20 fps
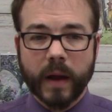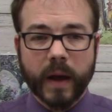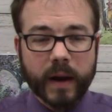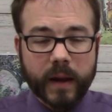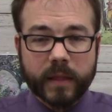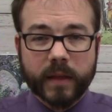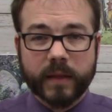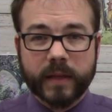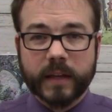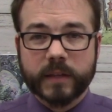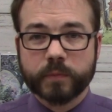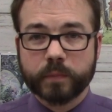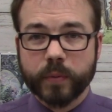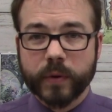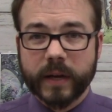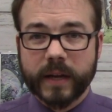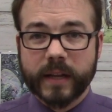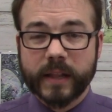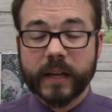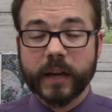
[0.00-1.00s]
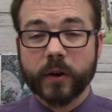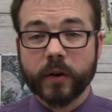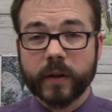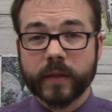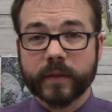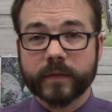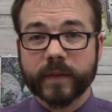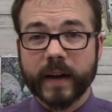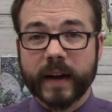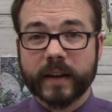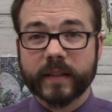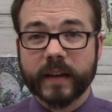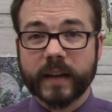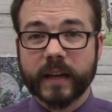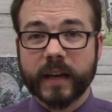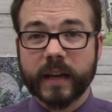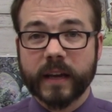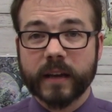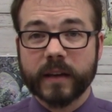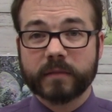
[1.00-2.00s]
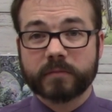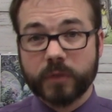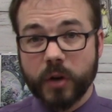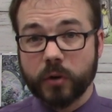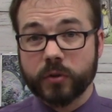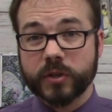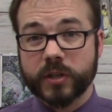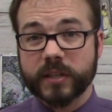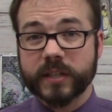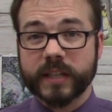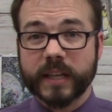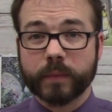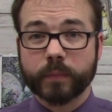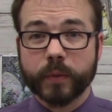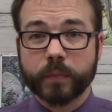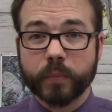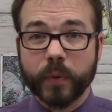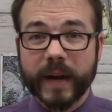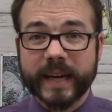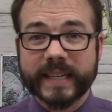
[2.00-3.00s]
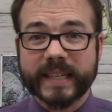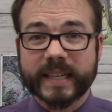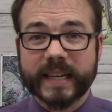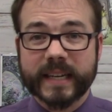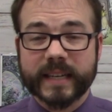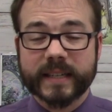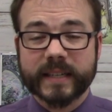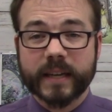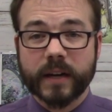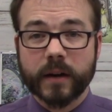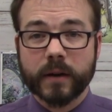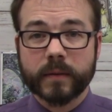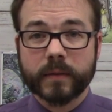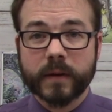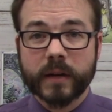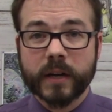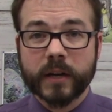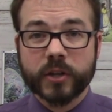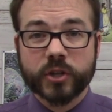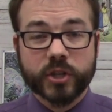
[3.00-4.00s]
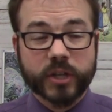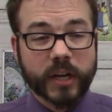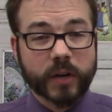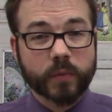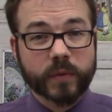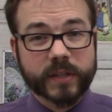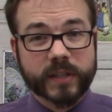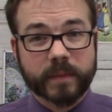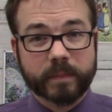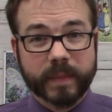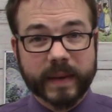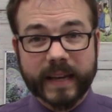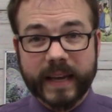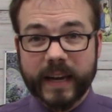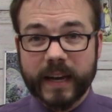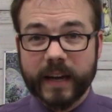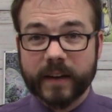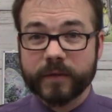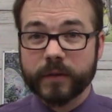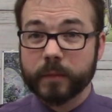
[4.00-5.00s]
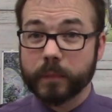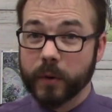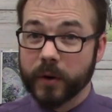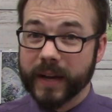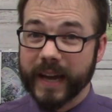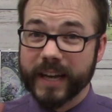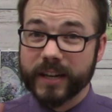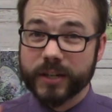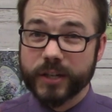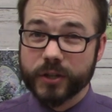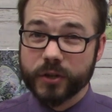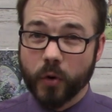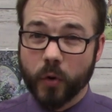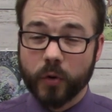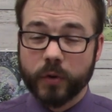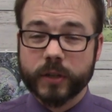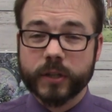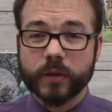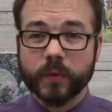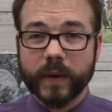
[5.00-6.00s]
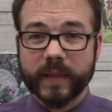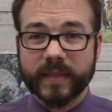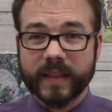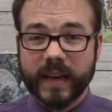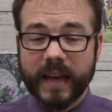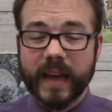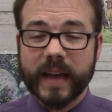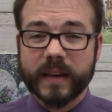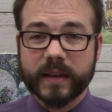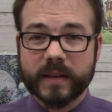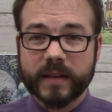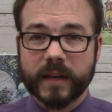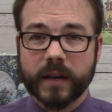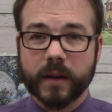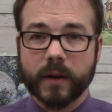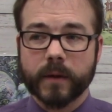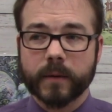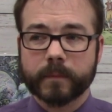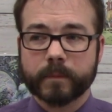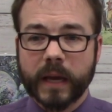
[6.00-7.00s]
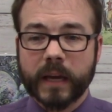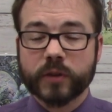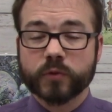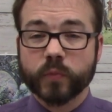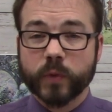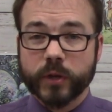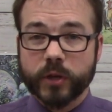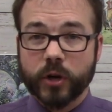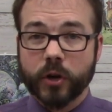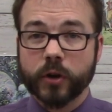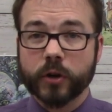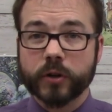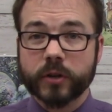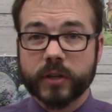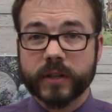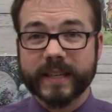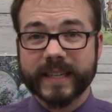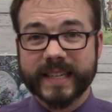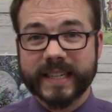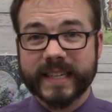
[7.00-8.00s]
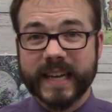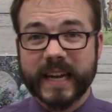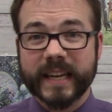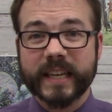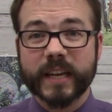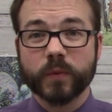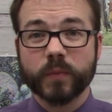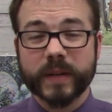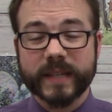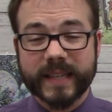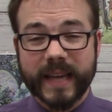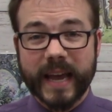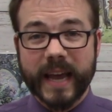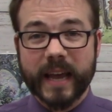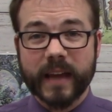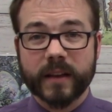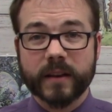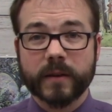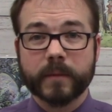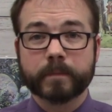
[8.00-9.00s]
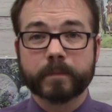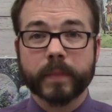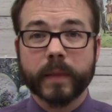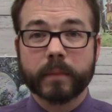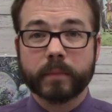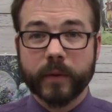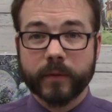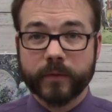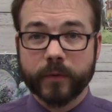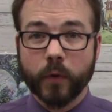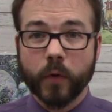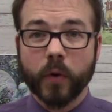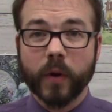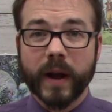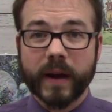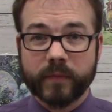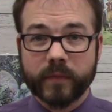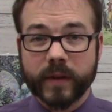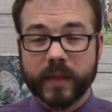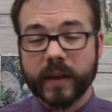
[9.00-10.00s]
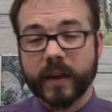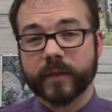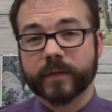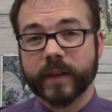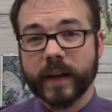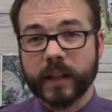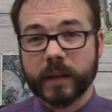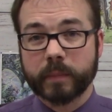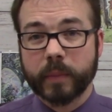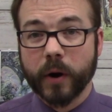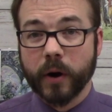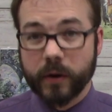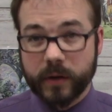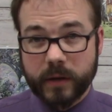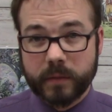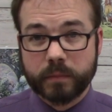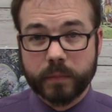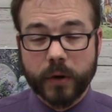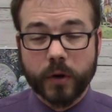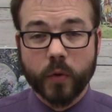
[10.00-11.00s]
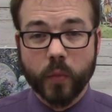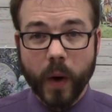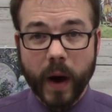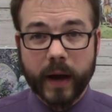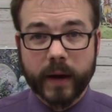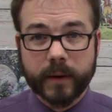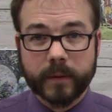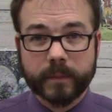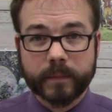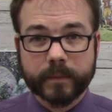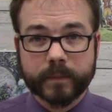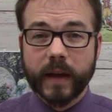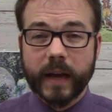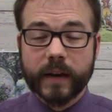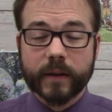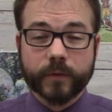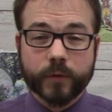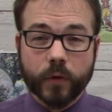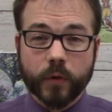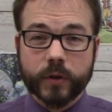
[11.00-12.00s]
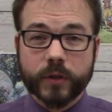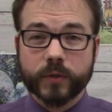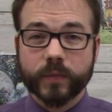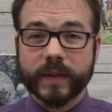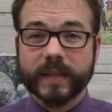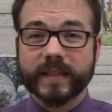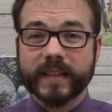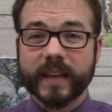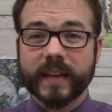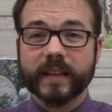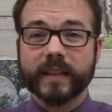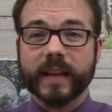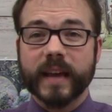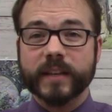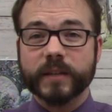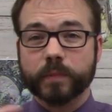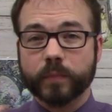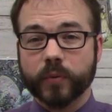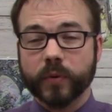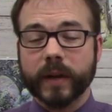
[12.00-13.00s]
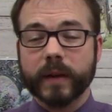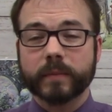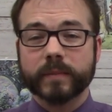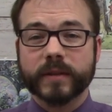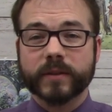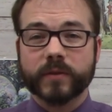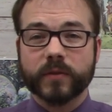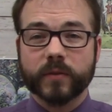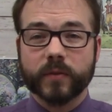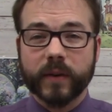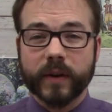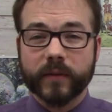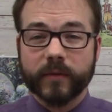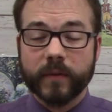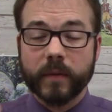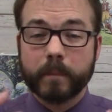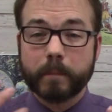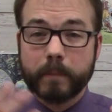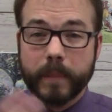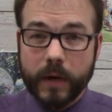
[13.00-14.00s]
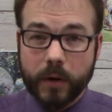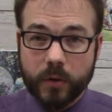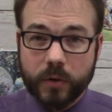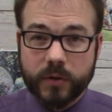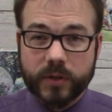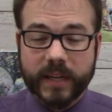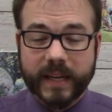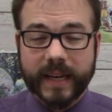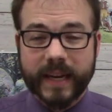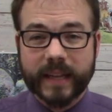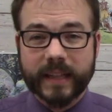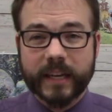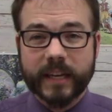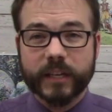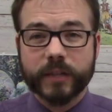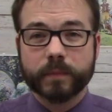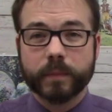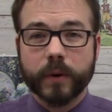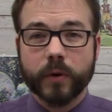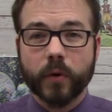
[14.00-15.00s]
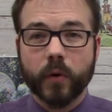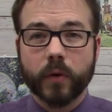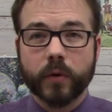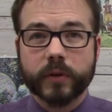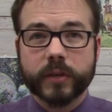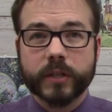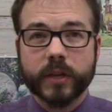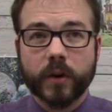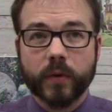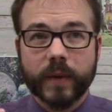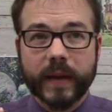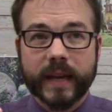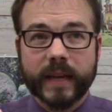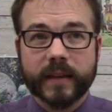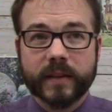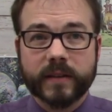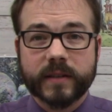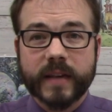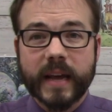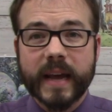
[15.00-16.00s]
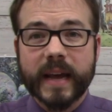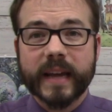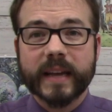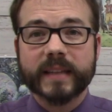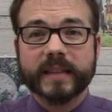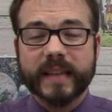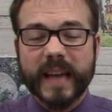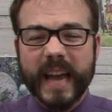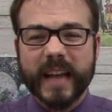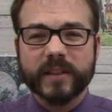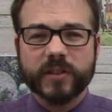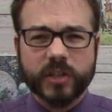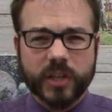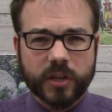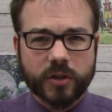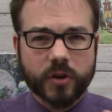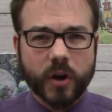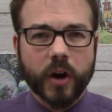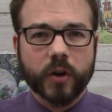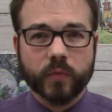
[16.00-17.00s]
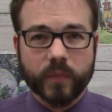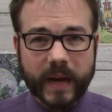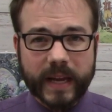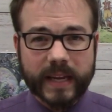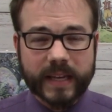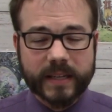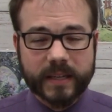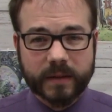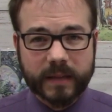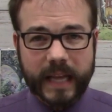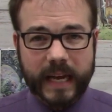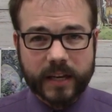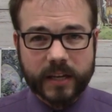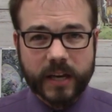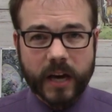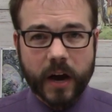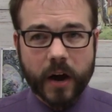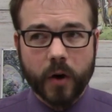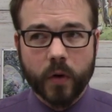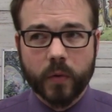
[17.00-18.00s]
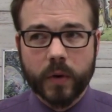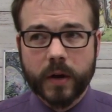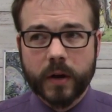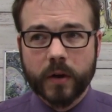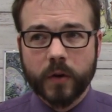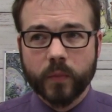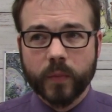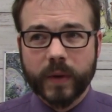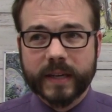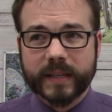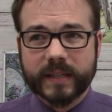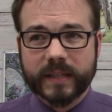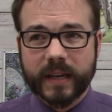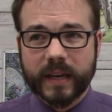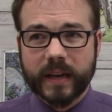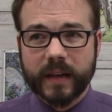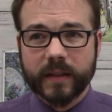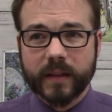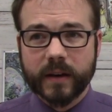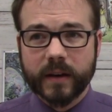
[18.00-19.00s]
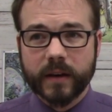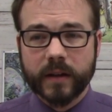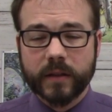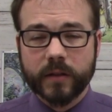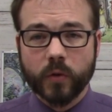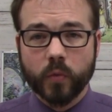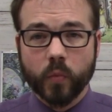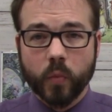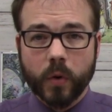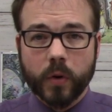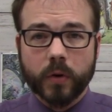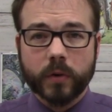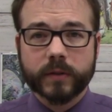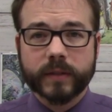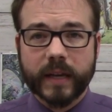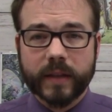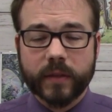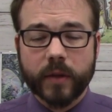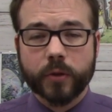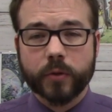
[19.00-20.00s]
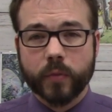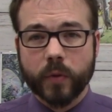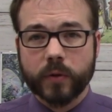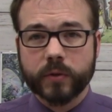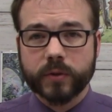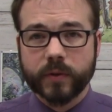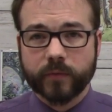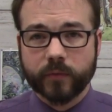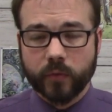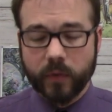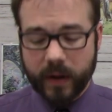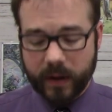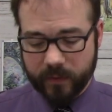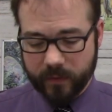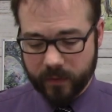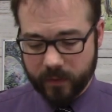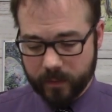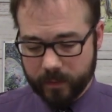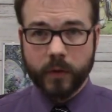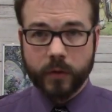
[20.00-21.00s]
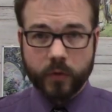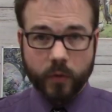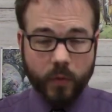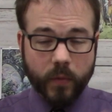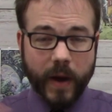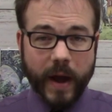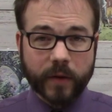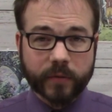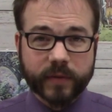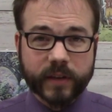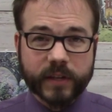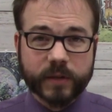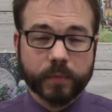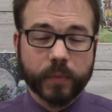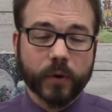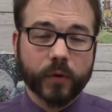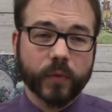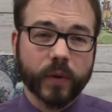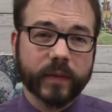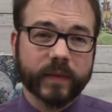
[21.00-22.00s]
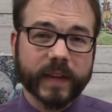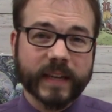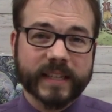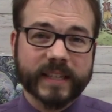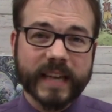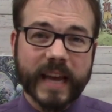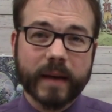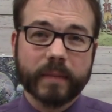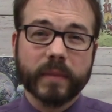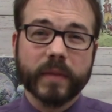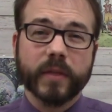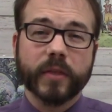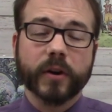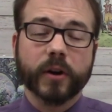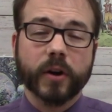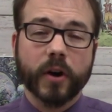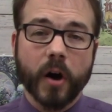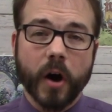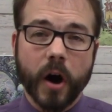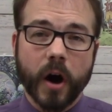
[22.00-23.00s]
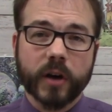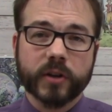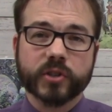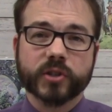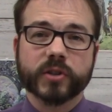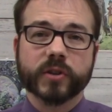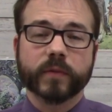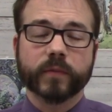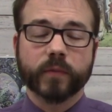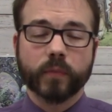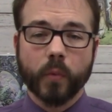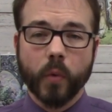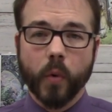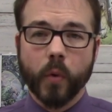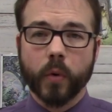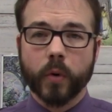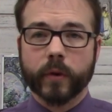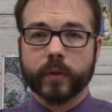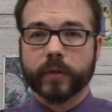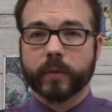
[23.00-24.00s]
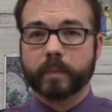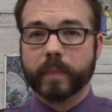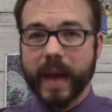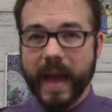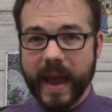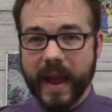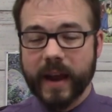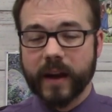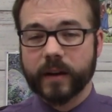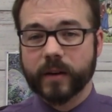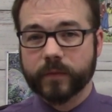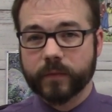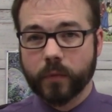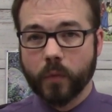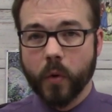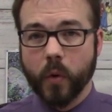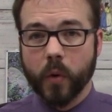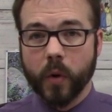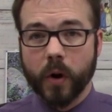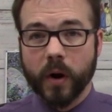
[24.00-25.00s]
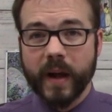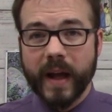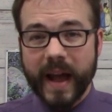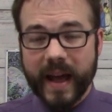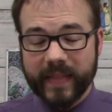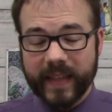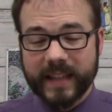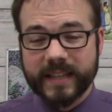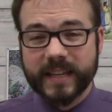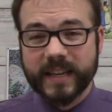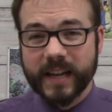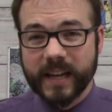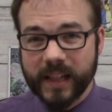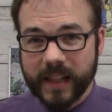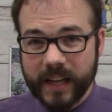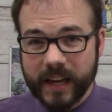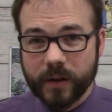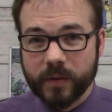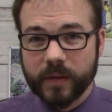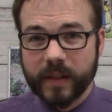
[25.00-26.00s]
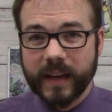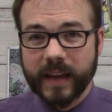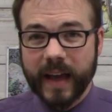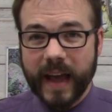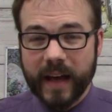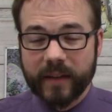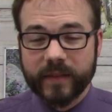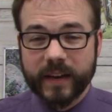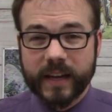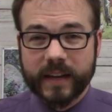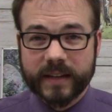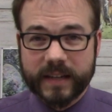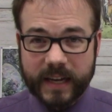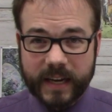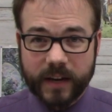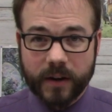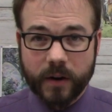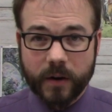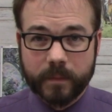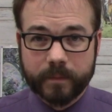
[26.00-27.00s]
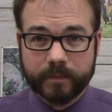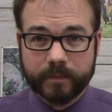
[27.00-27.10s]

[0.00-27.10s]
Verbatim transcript: And I think that's pretty clear in the fact that he goes to sleep with Briseis here. She was the beginning of the book, and she's also at the end here. He's returned to the state he was in before everything fell apart in book one. And of course, we see as Priam's grief mirrors Achilles, but also is intense and not ready to let go, we see the, the world in the throes of grief. Throughout this book, we've examined the cost of war, the pain of war, and that's clearly evident here.